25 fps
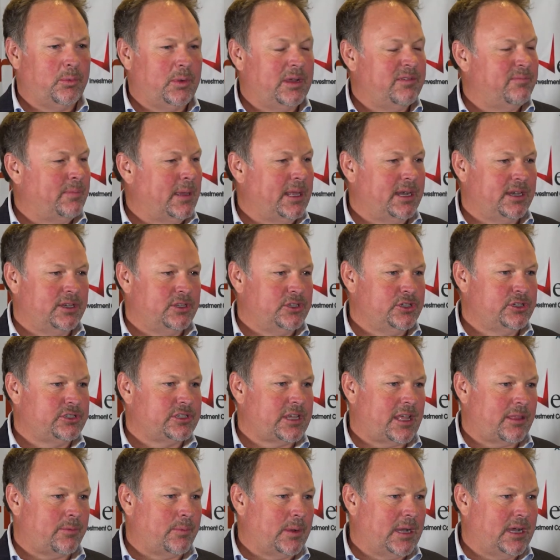we've been in New
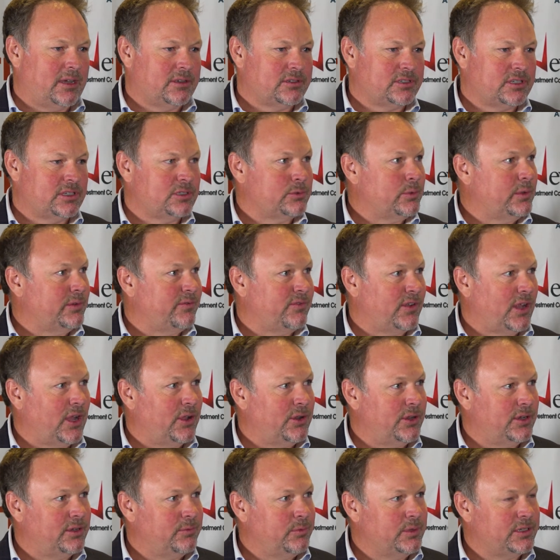South Wales since we
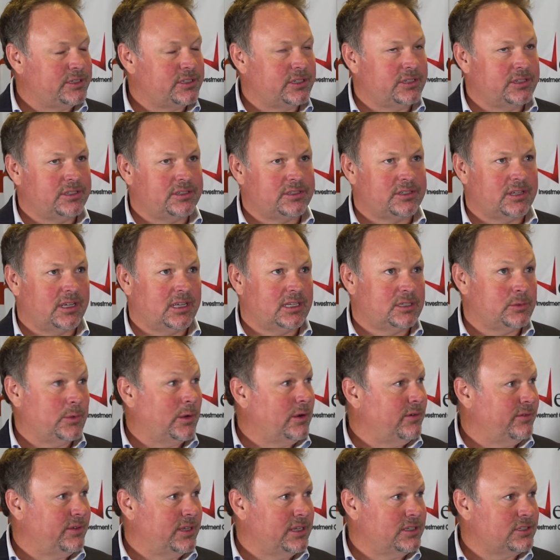floated, which is
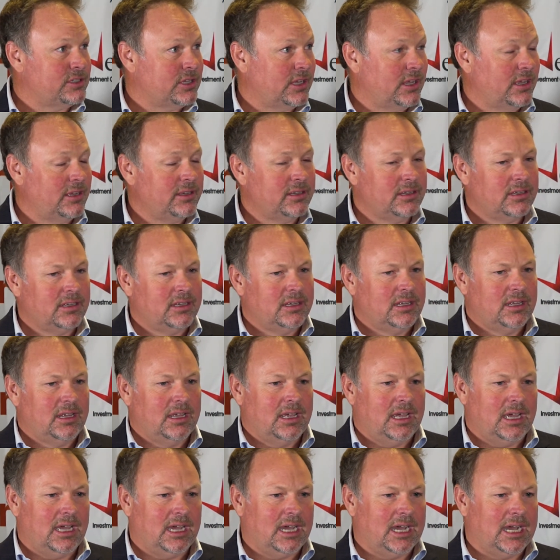12 years ago.
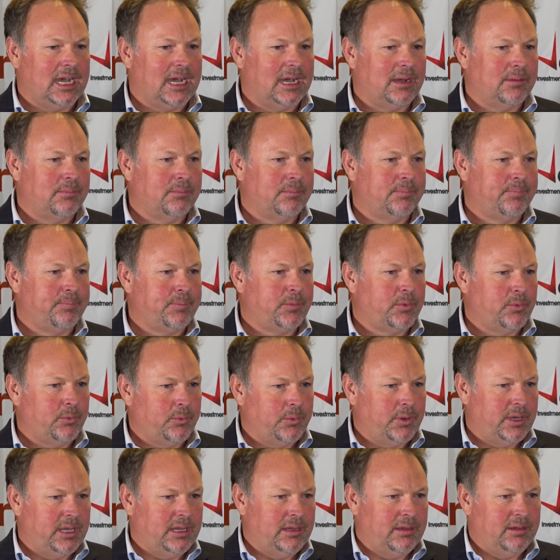
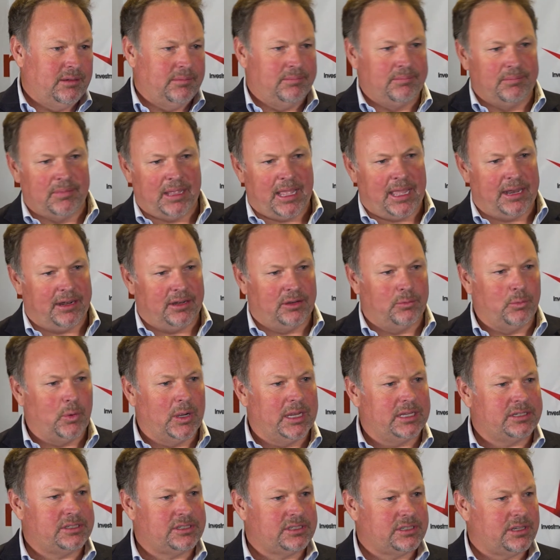We headed
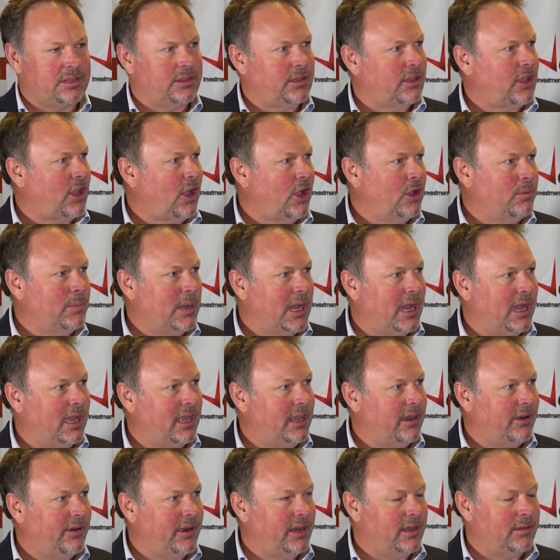west to the Cobar
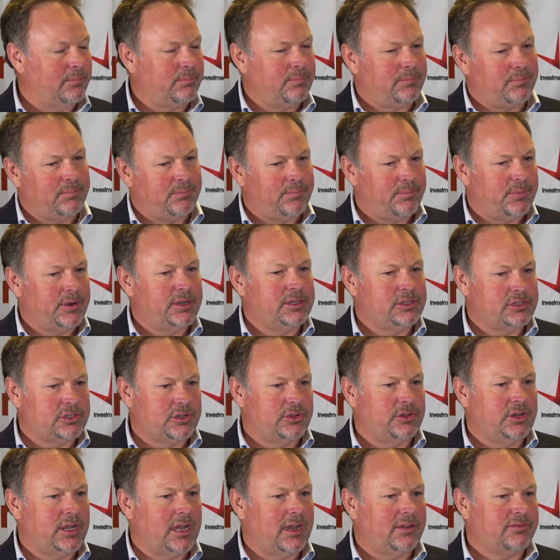area pretty
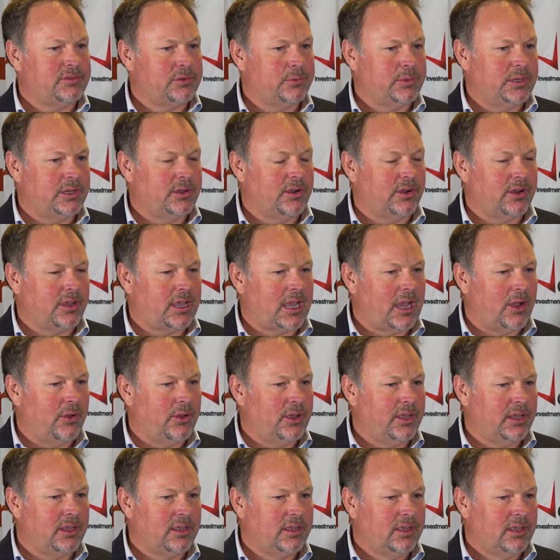soon after we got
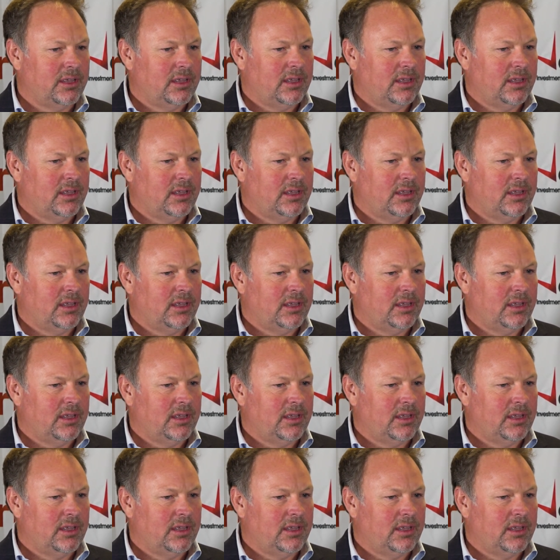going.